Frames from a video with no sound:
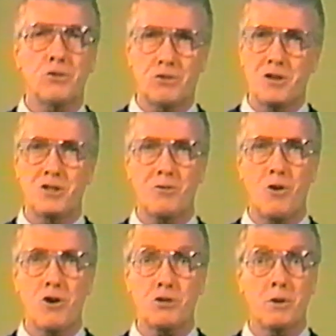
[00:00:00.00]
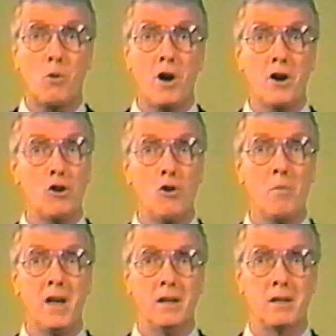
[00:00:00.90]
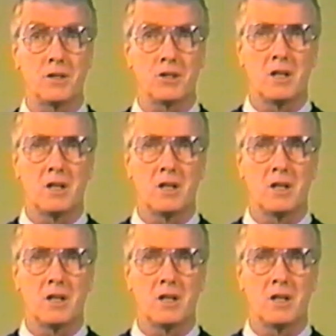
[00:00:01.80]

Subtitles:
trees, of course, require no maintenance,